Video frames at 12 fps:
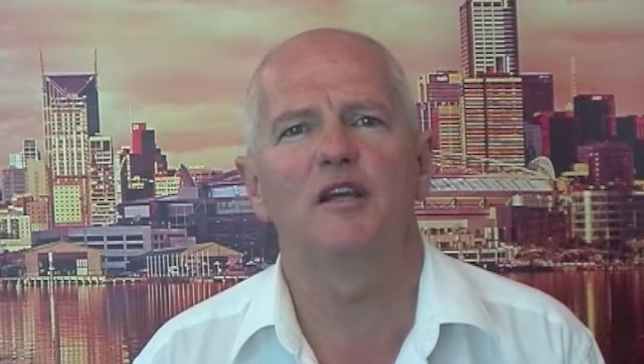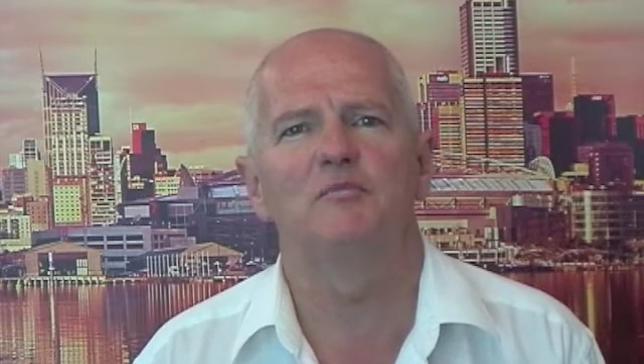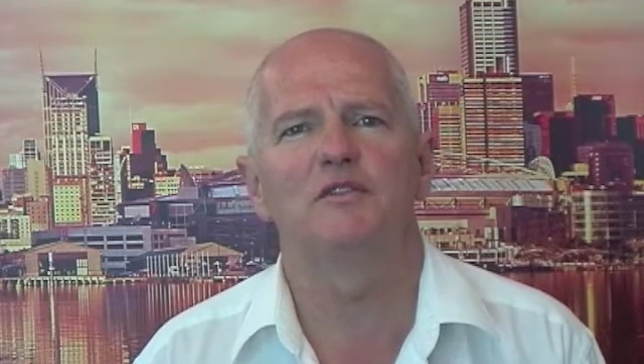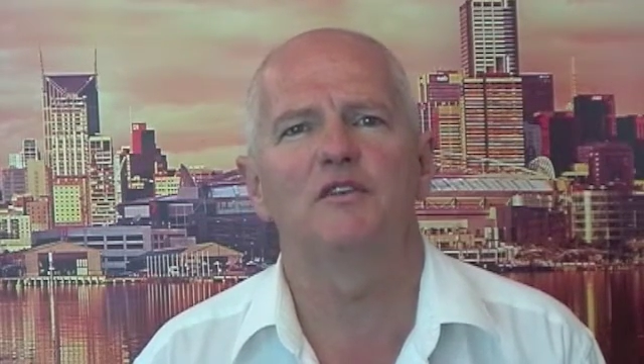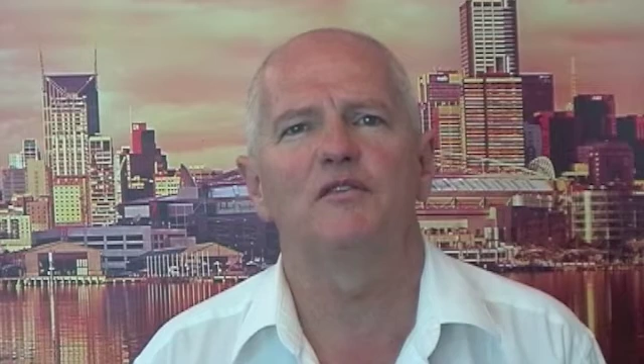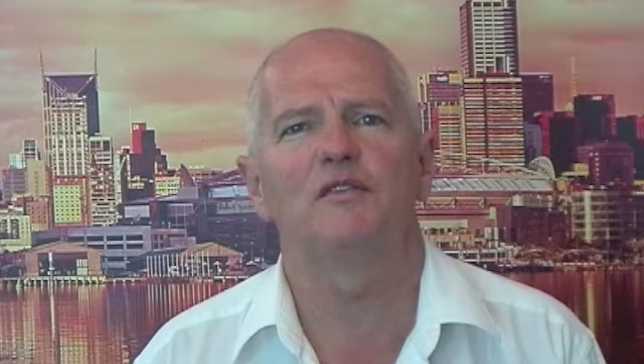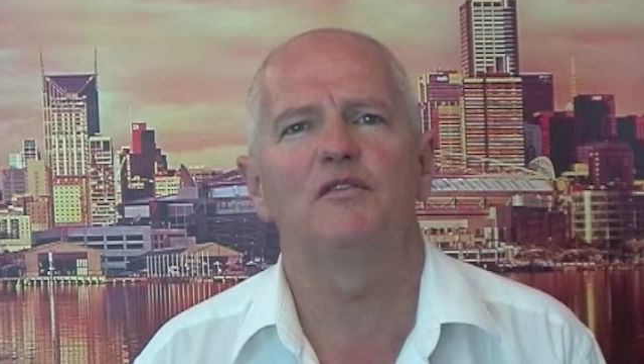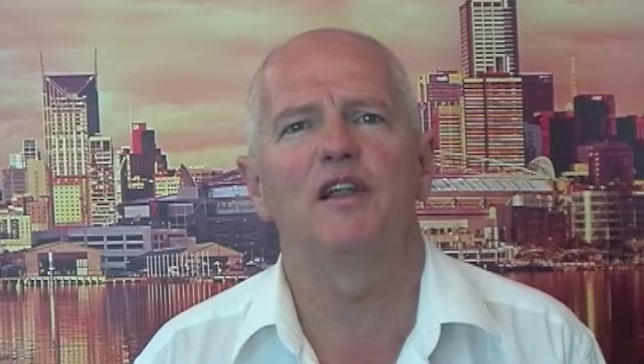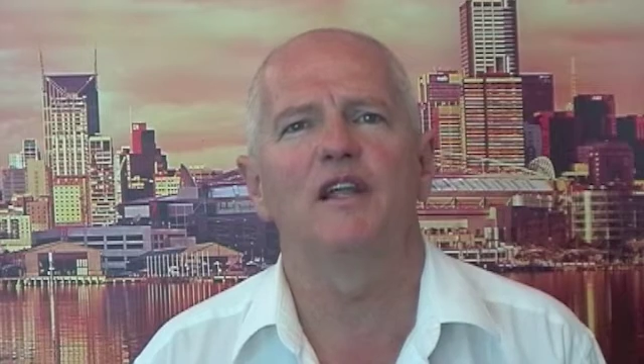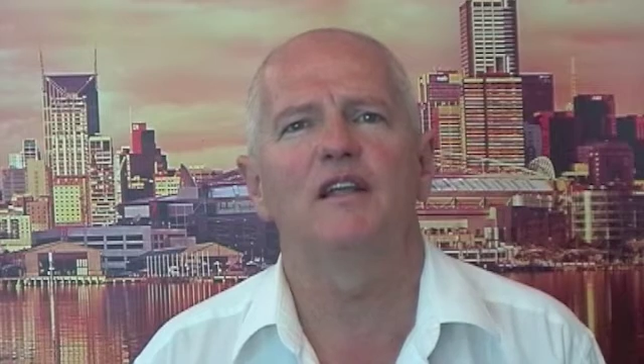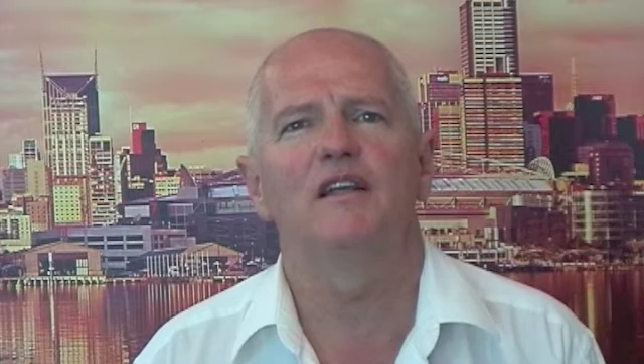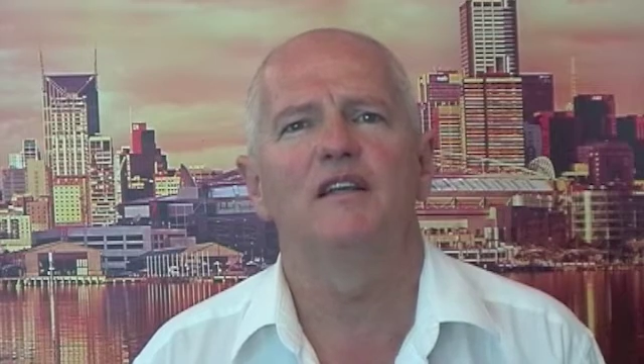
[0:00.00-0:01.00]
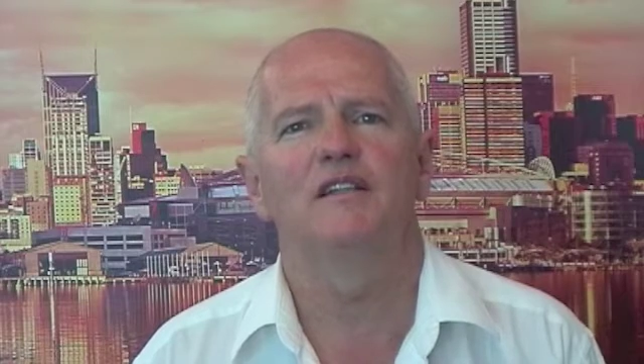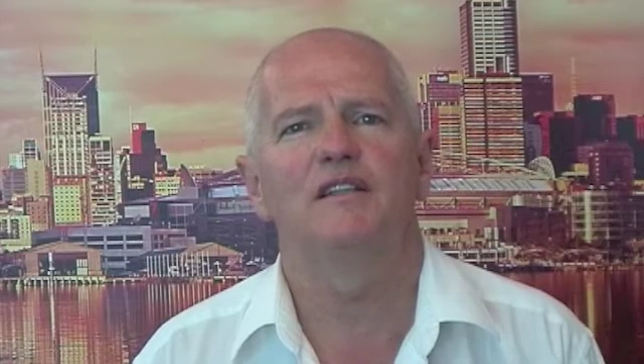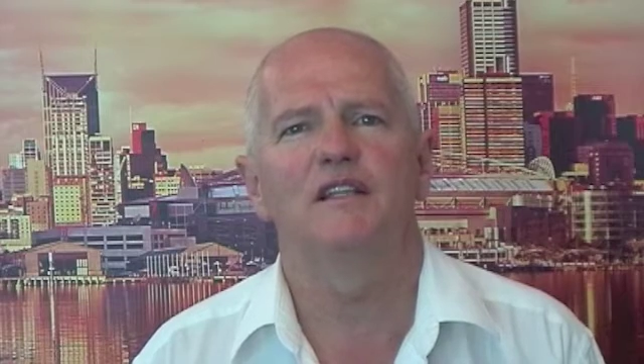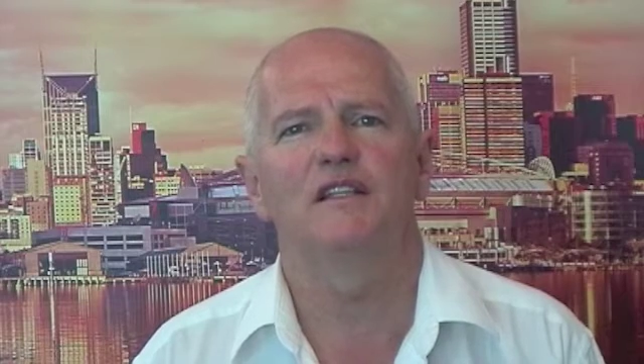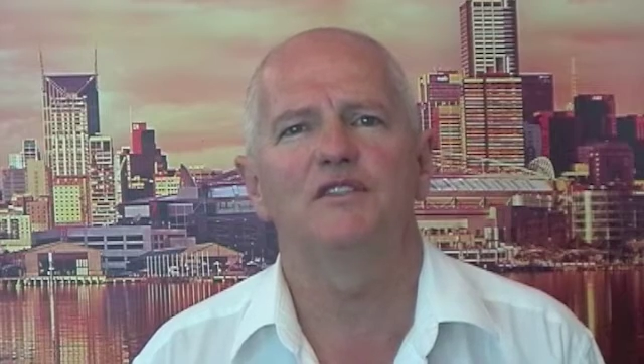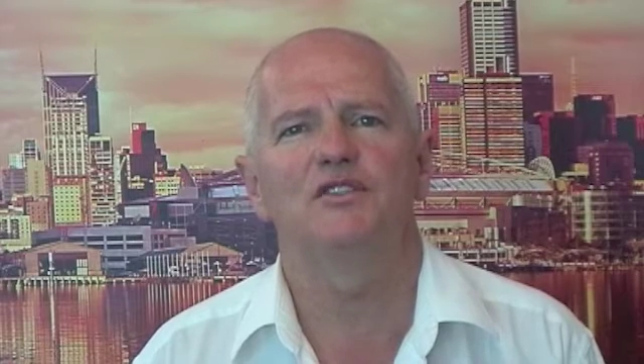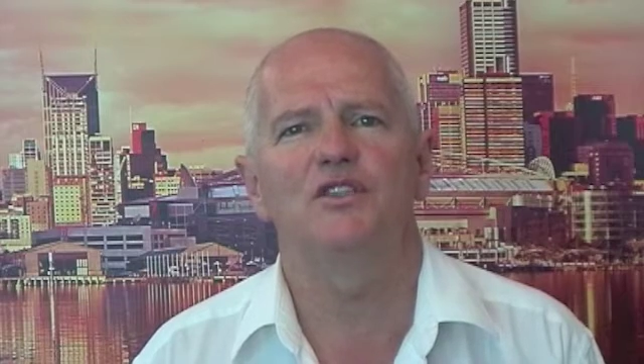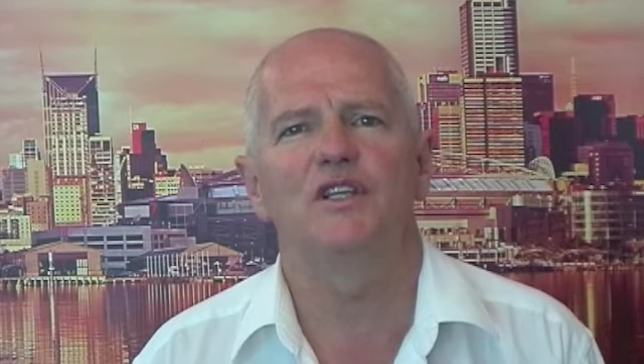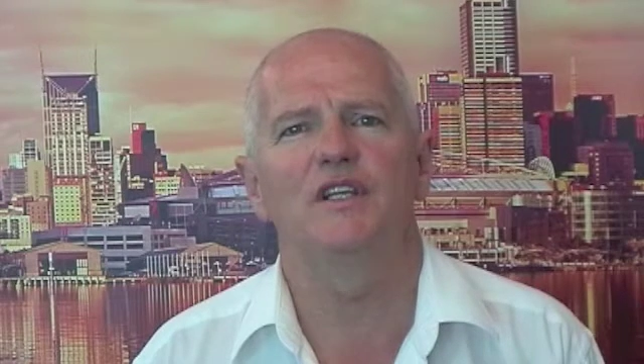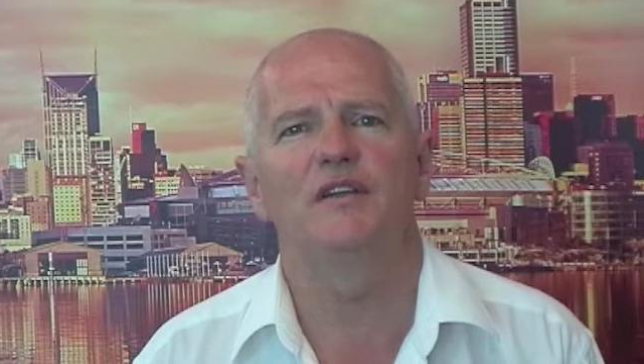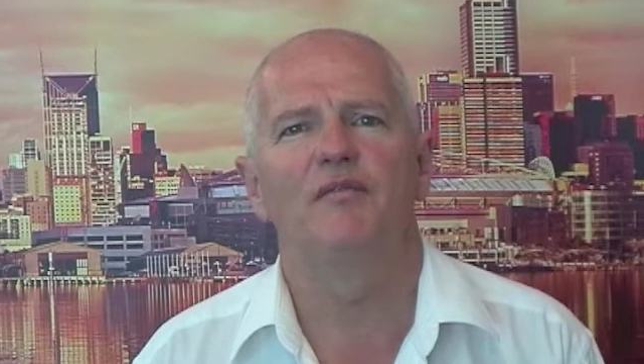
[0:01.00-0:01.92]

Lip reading: cabs off the rank next year.